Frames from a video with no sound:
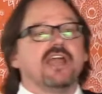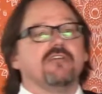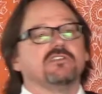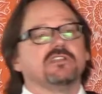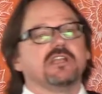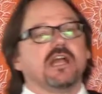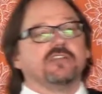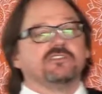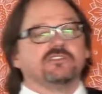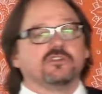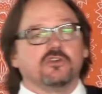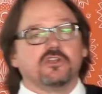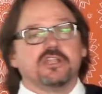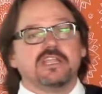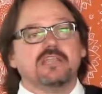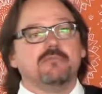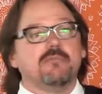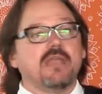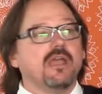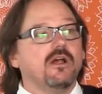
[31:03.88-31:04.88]
advertising or
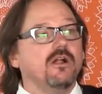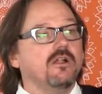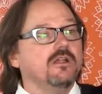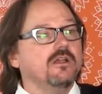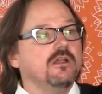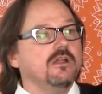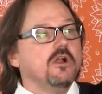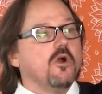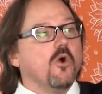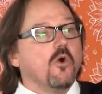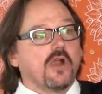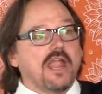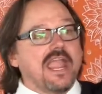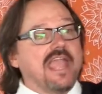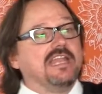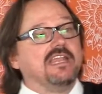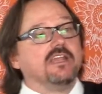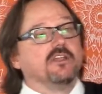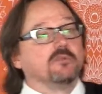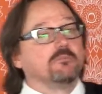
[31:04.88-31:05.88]
email or
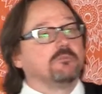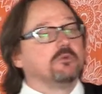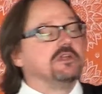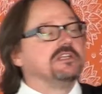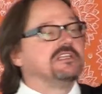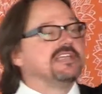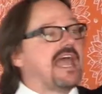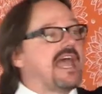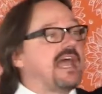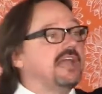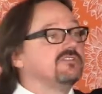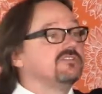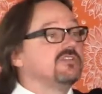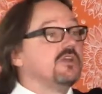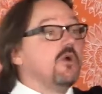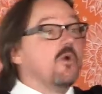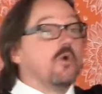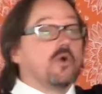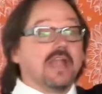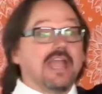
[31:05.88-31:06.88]
any other print ads
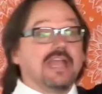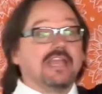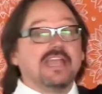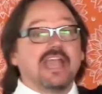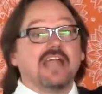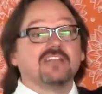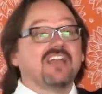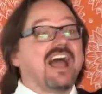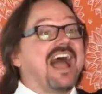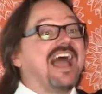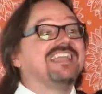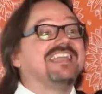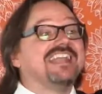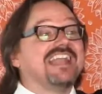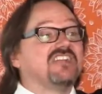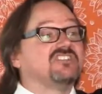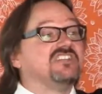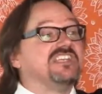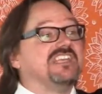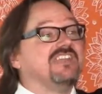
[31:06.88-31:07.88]
or any ads, I can
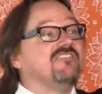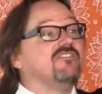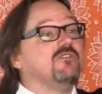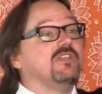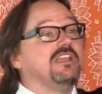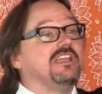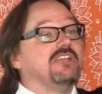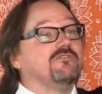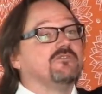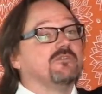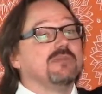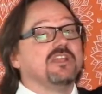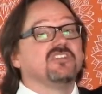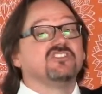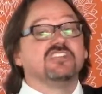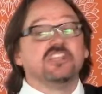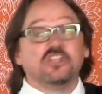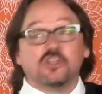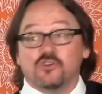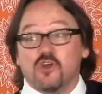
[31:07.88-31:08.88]
actually give you the
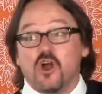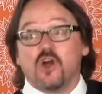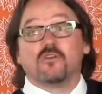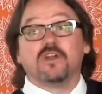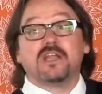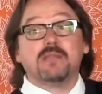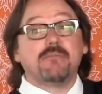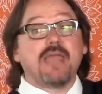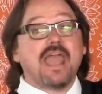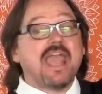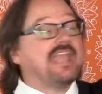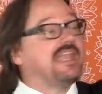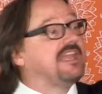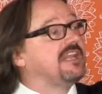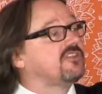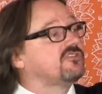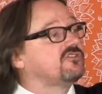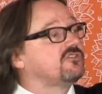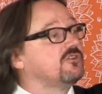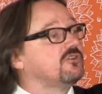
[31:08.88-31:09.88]
information that you're already paying an
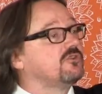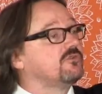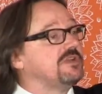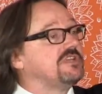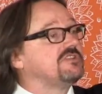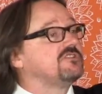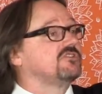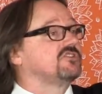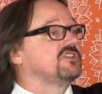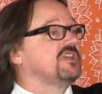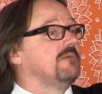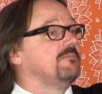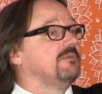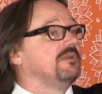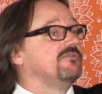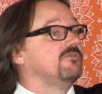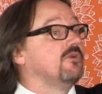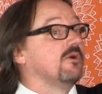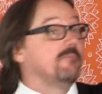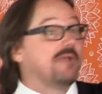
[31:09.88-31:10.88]
external research company
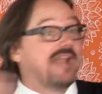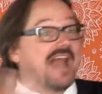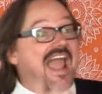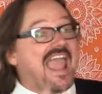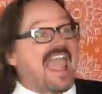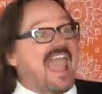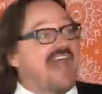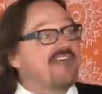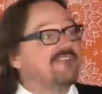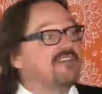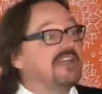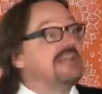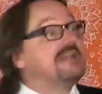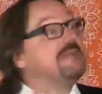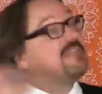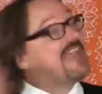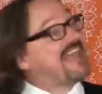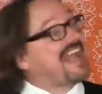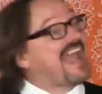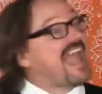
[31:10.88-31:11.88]
for. But I have it,
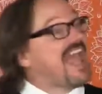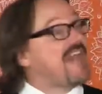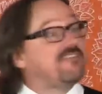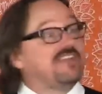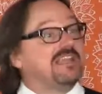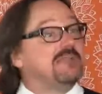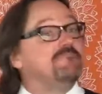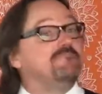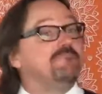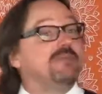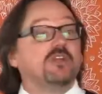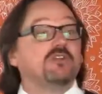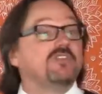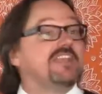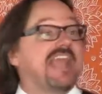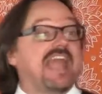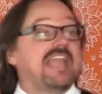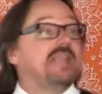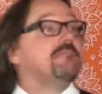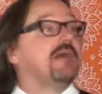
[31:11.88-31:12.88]
and I have it in bigger than
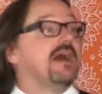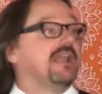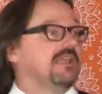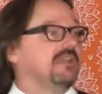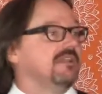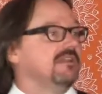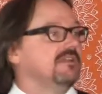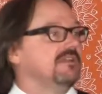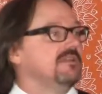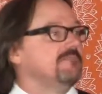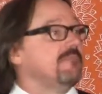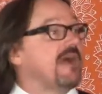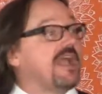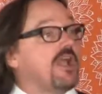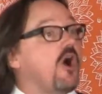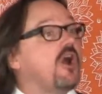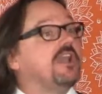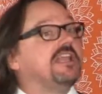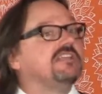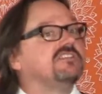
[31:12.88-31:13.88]
anybody. My
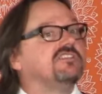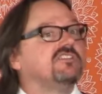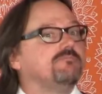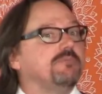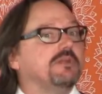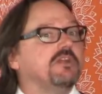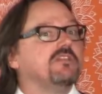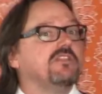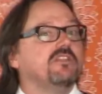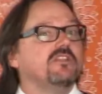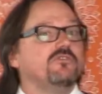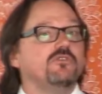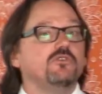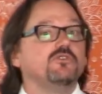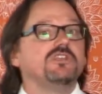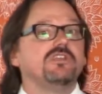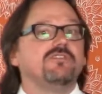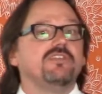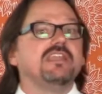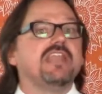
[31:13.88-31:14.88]
audience is bigger than the Food
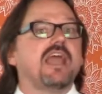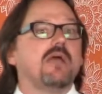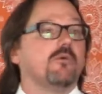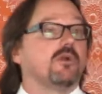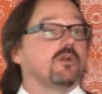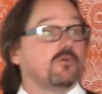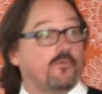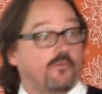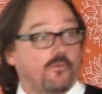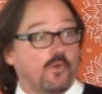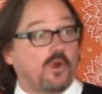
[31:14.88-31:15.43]
TV network.